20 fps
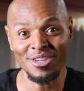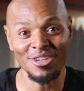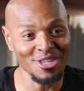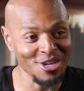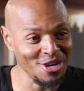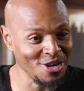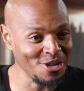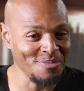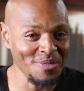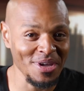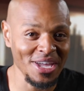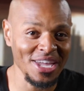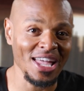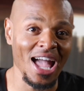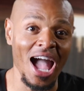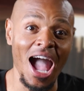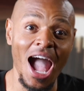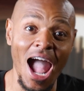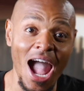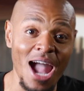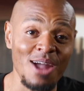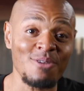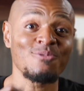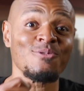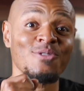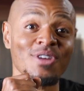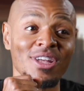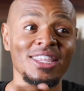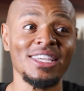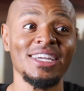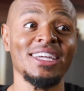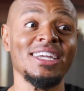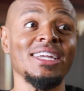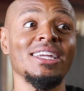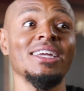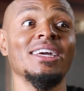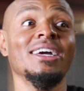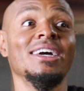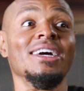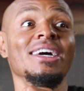You know what I mean? I
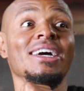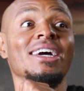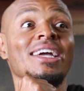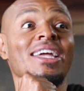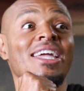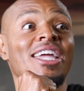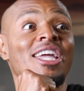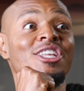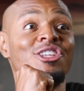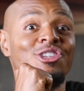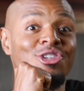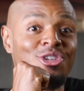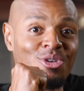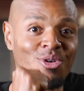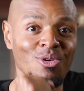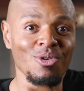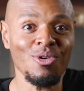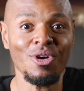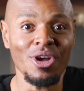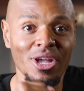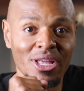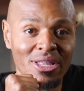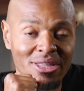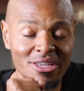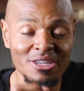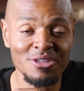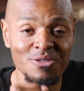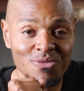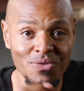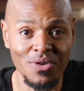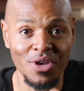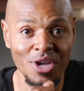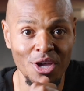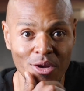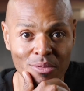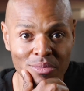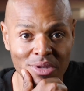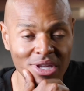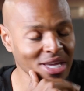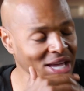really enjoyed this
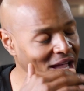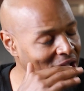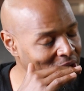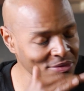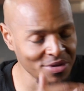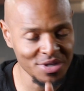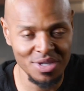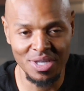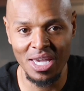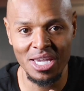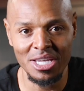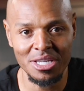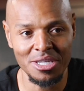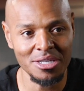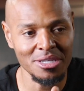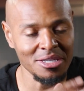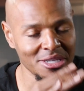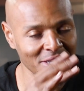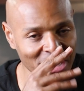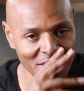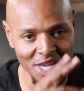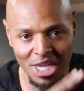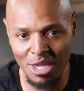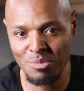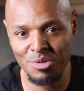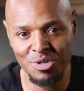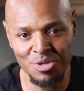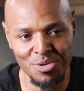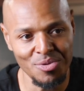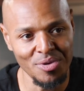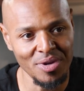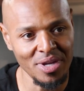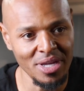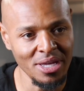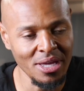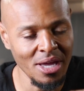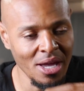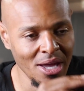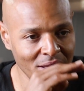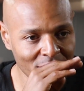film. The conversations, the
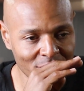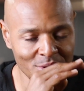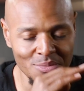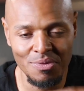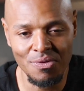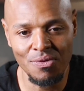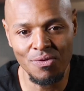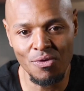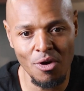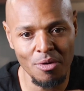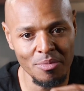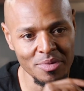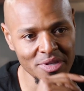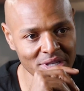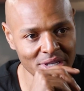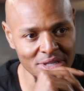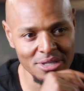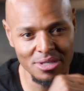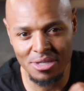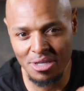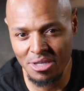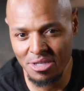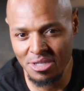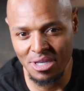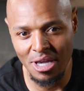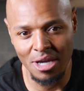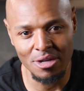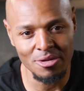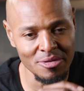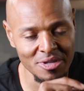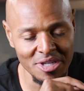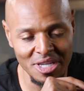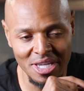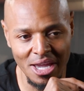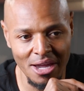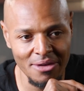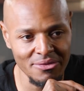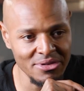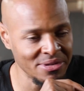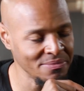chemistry, the performances, the
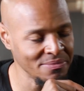subtlety of